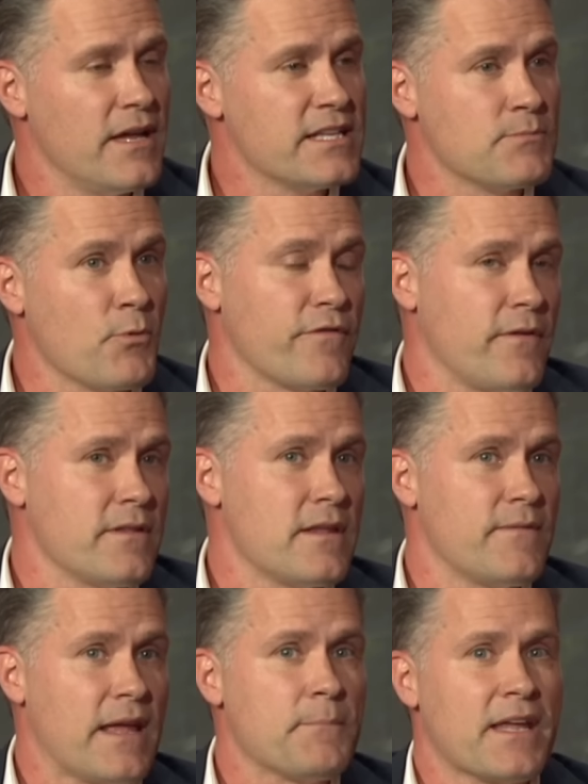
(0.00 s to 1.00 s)
It's more fun
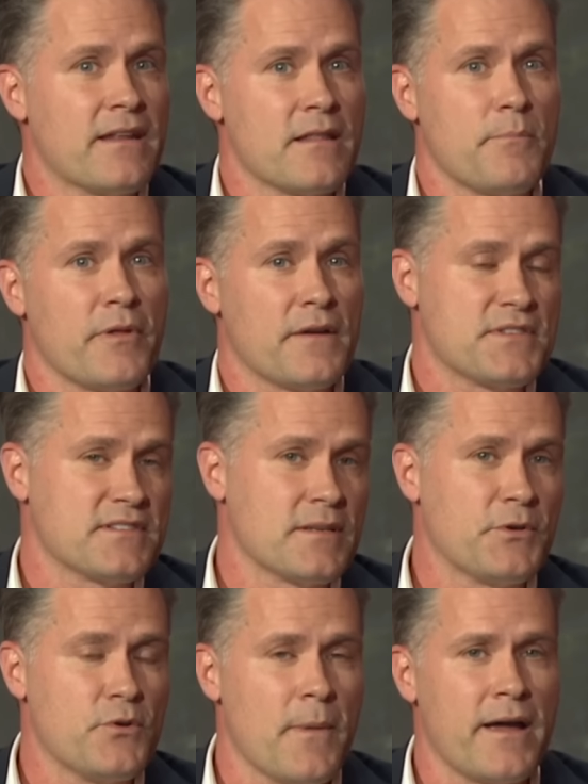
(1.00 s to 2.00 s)
than them getting in the playoffs than
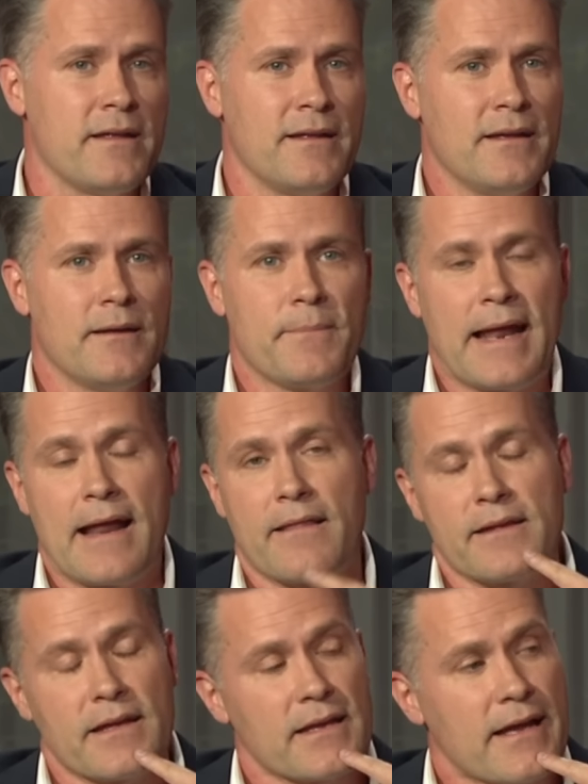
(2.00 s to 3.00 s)
somebody who might, but I don't
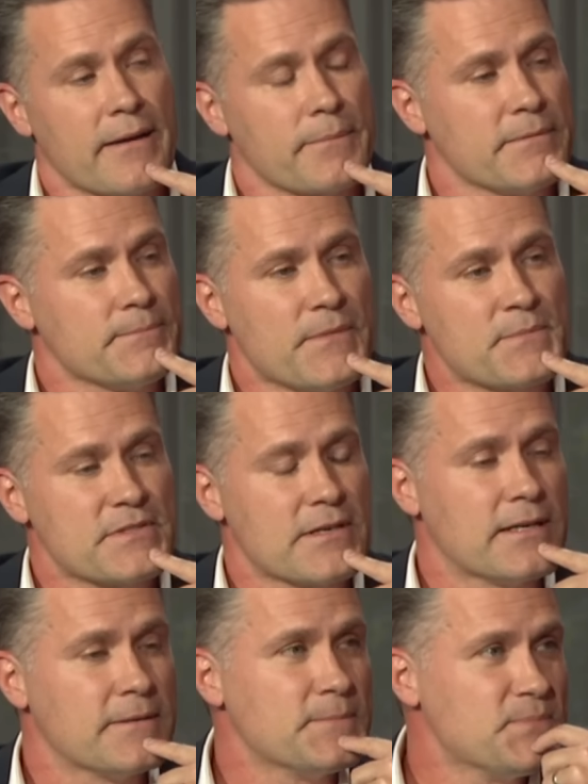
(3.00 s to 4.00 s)
think it can happen. I'm do
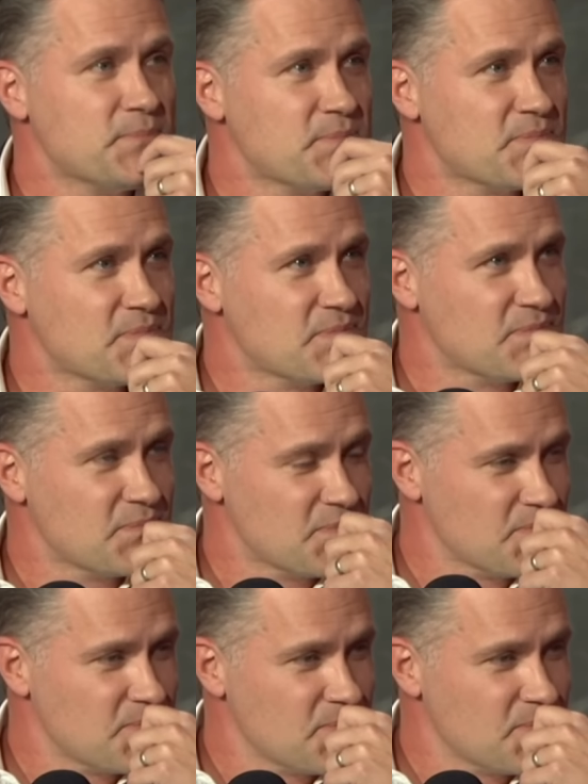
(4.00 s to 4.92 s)
sorry. You, what do? You, what's your